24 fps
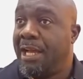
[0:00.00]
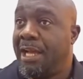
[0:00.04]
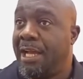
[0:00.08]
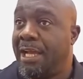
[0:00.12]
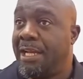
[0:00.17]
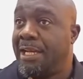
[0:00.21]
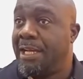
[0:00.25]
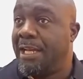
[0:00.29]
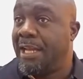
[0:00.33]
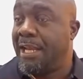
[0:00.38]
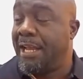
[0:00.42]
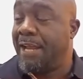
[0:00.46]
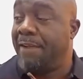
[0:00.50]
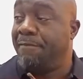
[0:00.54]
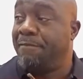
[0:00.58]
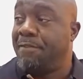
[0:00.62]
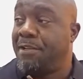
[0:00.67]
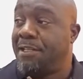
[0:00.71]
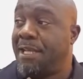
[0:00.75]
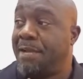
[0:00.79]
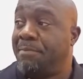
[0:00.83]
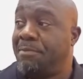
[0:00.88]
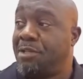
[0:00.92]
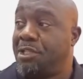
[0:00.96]
And
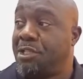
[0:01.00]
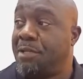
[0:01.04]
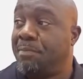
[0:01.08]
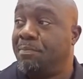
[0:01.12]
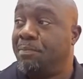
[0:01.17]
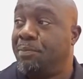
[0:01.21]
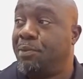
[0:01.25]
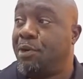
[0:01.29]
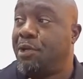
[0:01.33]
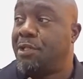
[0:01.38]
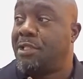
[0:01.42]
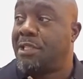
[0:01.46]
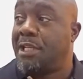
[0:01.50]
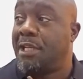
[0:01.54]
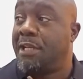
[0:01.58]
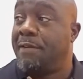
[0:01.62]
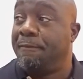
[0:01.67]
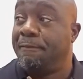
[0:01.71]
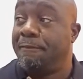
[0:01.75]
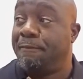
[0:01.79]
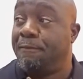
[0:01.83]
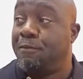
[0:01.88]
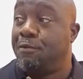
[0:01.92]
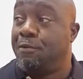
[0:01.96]
every time she brought
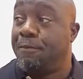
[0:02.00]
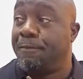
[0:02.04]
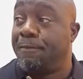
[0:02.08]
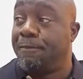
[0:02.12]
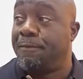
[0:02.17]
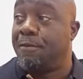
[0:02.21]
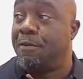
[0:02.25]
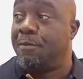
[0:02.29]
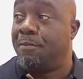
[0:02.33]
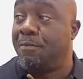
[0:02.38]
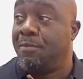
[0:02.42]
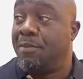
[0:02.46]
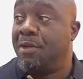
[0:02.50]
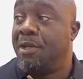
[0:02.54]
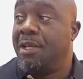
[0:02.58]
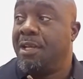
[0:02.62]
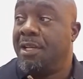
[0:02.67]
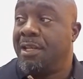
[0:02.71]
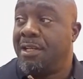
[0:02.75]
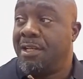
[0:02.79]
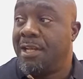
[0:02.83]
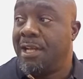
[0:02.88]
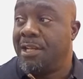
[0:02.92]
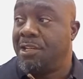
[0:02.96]
in food from
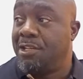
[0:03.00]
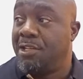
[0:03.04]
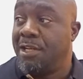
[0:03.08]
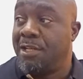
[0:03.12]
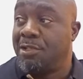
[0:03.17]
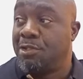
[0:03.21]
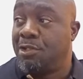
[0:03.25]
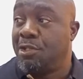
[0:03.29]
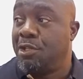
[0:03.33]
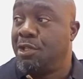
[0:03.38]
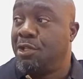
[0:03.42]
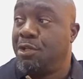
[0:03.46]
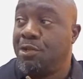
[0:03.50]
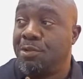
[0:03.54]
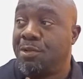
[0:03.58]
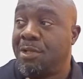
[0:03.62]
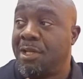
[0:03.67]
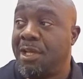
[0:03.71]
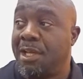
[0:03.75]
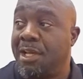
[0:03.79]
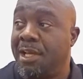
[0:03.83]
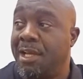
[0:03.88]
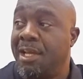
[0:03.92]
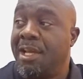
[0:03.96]
Nigeria to the
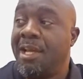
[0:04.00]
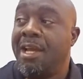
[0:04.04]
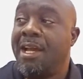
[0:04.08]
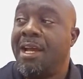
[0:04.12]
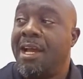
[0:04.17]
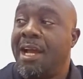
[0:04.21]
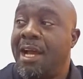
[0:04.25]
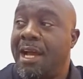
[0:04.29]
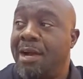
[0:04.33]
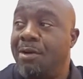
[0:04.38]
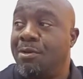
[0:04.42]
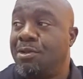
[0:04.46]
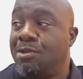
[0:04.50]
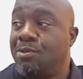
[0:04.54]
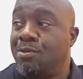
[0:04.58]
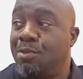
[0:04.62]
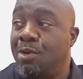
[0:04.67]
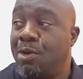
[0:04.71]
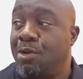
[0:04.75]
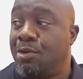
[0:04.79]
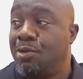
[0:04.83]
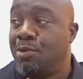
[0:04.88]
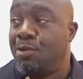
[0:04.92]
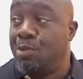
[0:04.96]
UK, I was
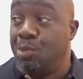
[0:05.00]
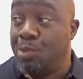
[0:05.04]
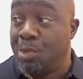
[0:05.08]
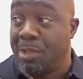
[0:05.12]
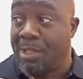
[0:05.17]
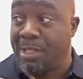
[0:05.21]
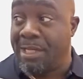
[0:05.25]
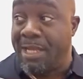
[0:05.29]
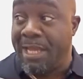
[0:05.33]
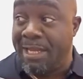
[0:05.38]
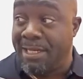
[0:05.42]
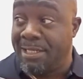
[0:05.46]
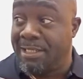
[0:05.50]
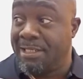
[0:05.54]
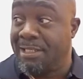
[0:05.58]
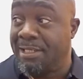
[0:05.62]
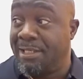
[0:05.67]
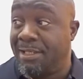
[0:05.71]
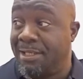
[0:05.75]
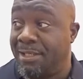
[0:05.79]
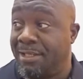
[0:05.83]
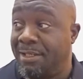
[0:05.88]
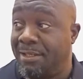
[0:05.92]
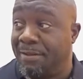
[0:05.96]
one who cleared
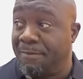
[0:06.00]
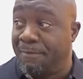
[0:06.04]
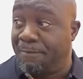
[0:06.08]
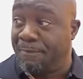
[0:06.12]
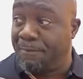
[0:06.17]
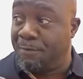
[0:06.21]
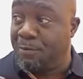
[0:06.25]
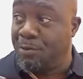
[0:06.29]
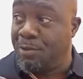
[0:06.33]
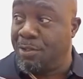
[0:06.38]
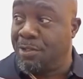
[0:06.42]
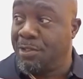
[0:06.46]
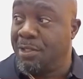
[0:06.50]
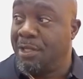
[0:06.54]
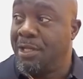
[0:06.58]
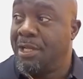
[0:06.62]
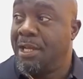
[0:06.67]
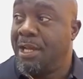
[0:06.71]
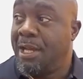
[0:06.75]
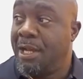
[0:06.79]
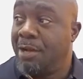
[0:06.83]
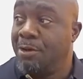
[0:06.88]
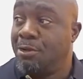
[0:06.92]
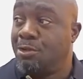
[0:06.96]
the food.
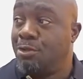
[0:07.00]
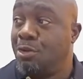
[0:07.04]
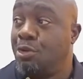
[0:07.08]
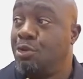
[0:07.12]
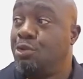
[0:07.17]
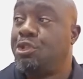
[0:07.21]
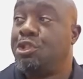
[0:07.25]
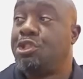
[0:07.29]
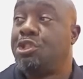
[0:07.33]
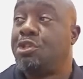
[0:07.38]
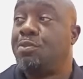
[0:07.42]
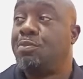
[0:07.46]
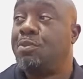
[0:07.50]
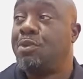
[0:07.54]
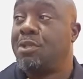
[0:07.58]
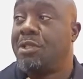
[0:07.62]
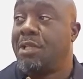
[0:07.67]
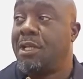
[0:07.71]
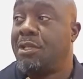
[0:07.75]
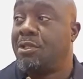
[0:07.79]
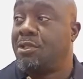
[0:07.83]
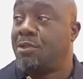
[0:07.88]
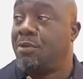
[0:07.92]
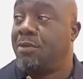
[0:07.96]
I was one who
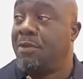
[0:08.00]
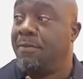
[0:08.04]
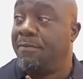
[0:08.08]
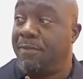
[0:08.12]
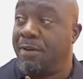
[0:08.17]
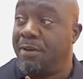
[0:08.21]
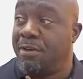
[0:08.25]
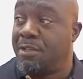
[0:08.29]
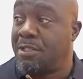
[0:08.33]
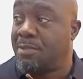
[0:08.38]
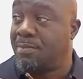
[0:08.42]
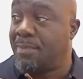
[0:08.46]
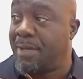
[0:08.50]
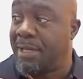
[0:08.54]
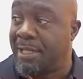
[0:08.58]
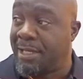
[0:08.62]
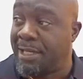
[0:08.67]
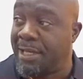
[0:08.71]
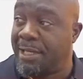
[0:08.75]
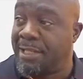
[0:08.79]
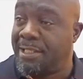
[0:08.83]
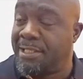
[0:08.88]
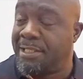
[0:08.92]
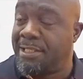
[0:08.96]
distributed to the various
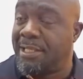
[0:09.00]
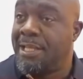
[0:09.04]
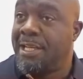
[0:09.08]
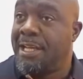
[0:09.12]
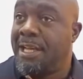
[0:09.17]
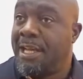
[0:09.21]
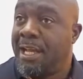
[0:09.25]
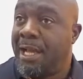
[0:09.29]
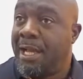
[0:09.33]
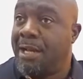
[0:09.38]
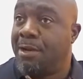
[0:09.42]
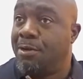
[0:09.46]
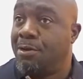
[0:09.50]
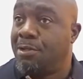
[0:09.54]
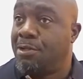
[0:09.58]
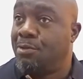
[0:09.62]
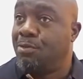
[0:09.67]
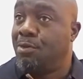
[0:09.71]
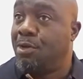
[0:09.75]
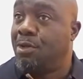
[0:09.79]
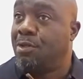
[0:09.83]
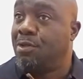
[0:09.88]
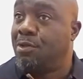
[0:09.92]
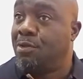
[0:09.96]
markets. And I was
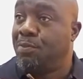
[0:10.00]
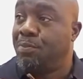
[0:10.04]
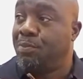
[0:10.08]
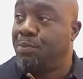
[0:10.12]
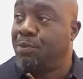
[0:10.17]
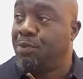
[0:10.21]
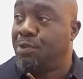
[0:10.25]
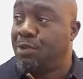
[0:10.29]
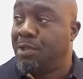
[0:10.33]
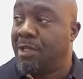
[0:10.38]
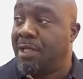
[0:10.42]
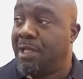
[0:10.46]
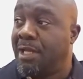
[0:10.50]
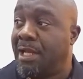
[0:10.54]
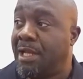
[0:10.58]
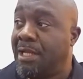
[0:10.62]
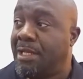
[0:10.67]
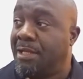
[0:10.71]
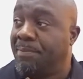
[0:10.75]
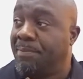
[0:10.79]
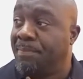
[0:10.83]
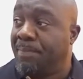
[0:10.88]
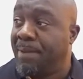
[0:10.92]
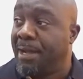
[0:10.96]
one who put together
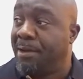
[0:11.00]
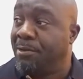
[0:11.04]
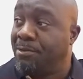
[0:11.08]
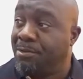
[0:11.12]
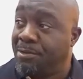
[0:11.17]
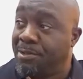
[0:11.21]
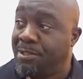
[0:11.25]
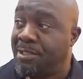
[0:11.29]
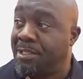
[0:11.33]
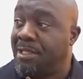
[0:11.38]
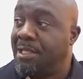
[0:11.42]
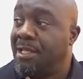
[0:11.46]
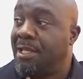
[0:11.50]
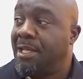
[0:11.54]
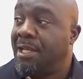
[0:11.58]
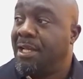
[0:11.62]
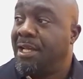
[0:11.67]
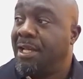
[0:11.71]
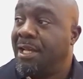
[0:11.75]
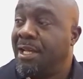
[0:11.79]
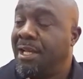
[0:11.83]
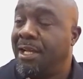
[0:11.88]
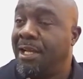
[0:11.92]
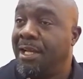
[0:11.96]
the pounds
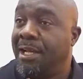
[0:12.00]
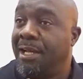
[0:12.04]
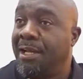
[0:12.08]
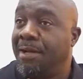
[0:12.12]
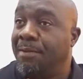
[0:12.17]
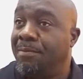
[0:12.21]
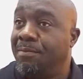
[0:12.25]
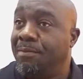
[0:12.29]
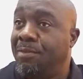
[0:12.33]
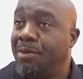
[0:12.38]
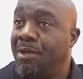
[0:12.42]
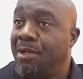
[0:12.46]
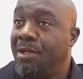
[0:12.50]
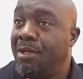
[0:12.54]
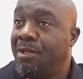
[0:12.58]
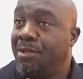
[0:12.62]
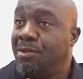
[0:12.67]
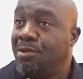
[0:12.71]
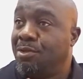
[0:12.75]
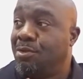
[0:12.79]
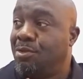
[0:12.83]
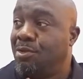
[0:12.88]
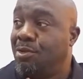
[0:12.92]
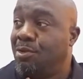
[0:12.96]

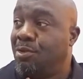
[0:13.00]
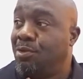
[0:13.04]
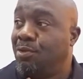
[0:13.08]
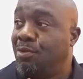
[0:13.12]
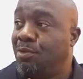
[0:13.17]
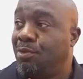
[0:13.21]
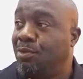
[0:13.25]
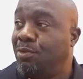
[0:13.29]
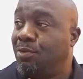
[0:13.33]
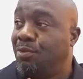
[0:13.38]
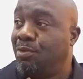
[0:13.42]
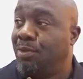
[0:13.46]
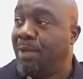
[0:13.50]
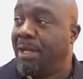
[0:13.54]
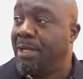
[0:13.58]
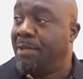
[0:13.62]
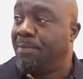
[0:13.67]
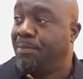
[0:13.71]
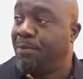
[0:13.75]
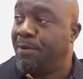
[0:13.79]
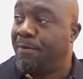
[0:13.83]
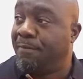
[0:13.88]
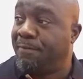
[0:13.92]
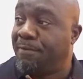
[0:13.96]
to know where the
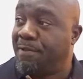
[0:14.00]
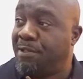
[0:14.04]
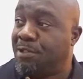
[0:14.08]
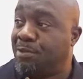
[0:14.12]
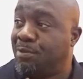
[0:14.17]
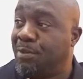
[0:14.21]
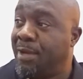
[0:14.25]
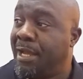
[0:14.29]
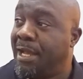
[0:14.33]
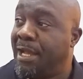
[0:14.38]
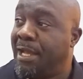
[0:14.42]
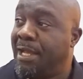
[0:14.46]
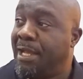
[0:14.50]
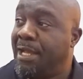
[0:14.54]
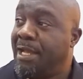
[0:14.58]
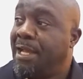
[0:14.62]
profits were.